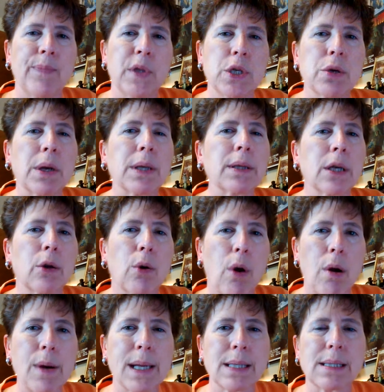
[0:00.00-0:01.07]
During the
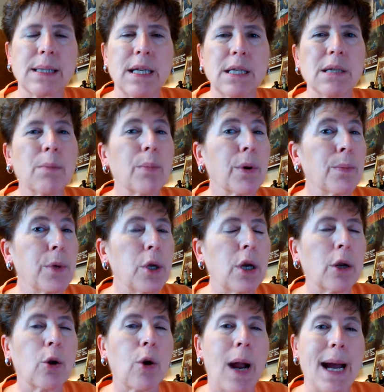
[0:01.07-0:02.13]
growing season,
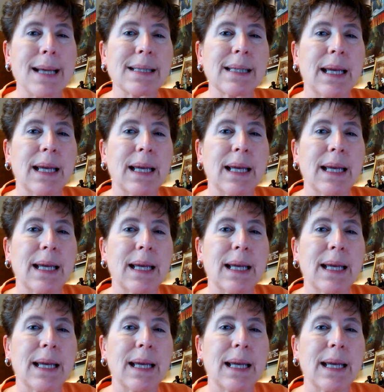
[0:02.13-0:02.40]
Bermuda grass